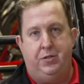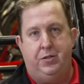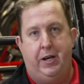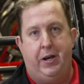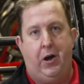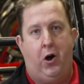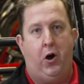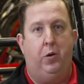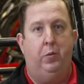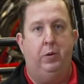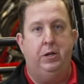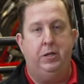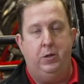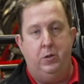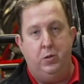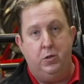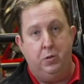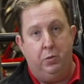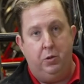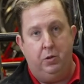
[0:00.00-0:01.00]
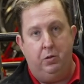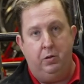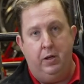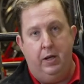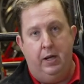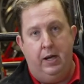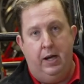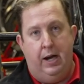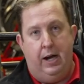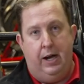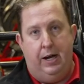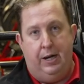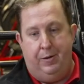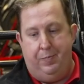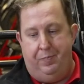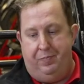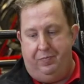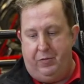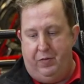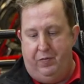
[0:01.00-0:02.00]
they are reusable
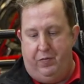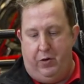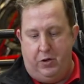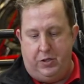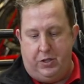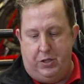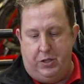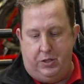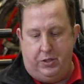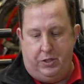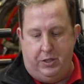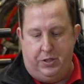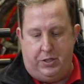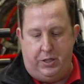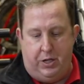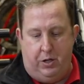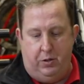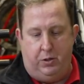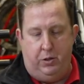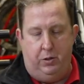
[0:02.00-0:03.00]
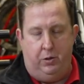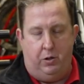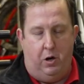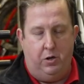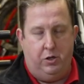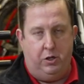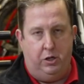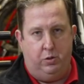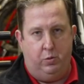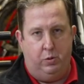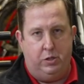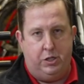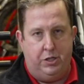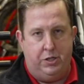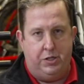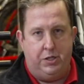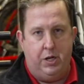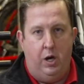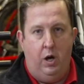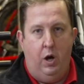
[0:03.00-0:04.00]
versus the CO2 cartridge, which
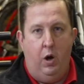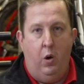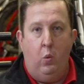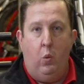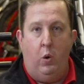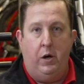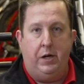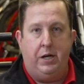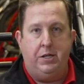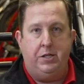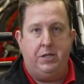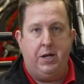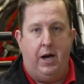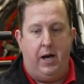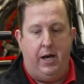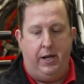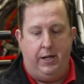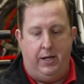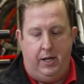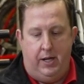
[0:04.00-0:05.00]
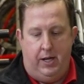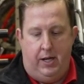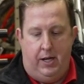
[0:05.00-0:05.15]
is one and done.